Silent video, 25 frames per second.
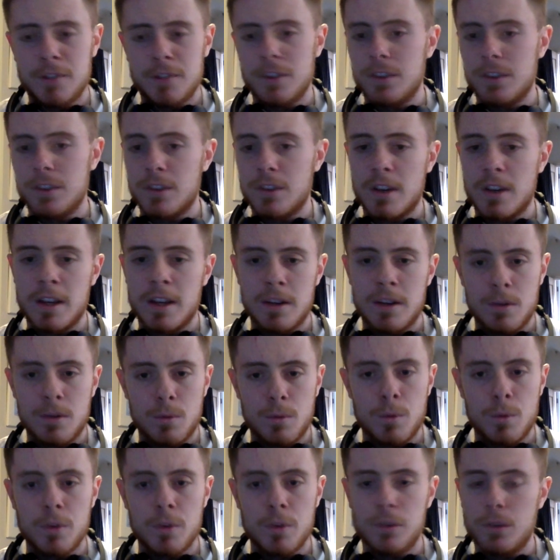for design.
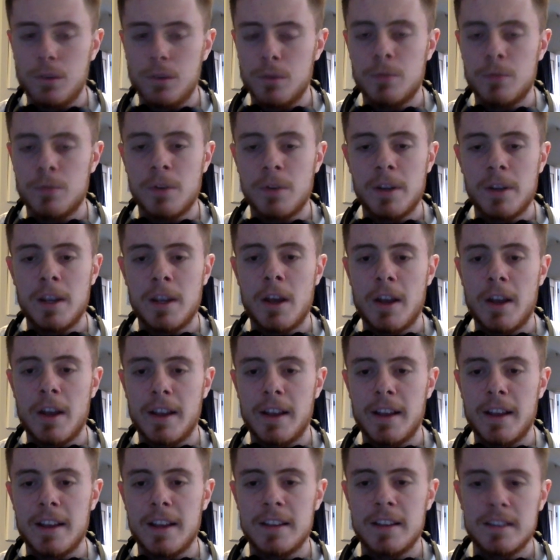We'll soon find out,
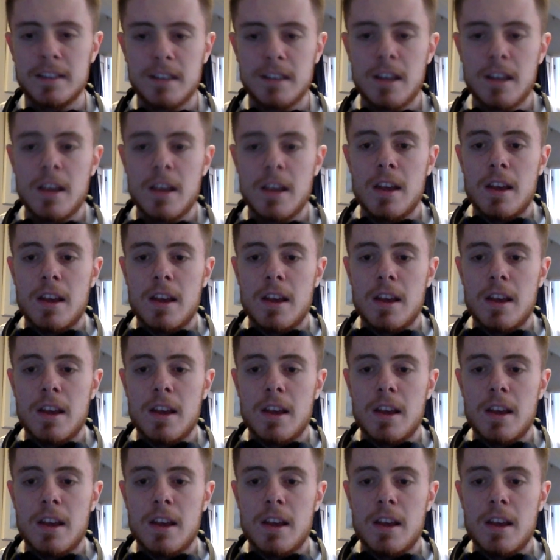I guess.